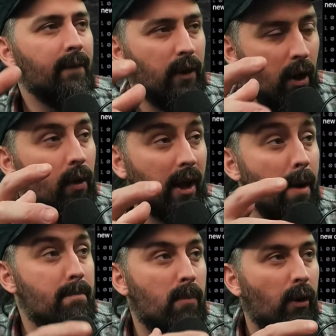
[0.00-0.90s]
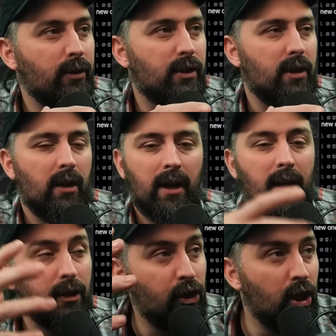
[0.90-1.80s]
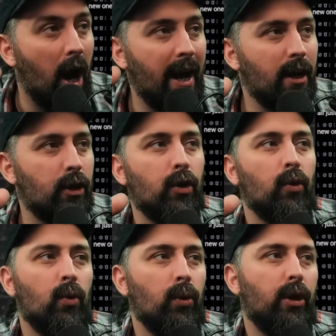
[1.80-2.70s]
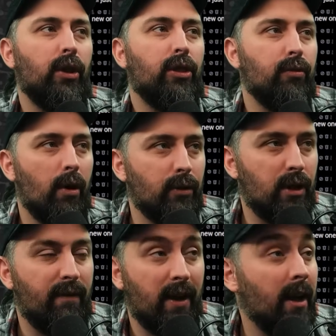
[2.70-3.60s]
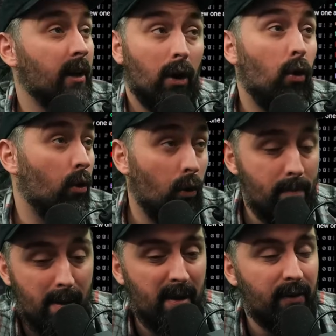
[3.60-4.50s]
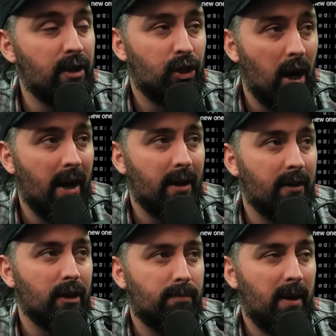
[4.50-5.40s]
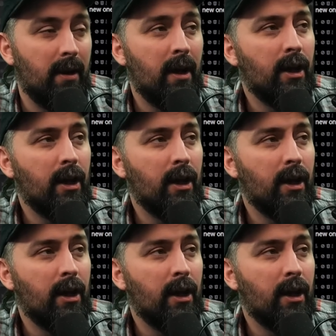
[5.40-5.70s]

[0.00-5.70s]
like a monster, like a giant ghoul that throws stuff, like or maybe even a giant that's been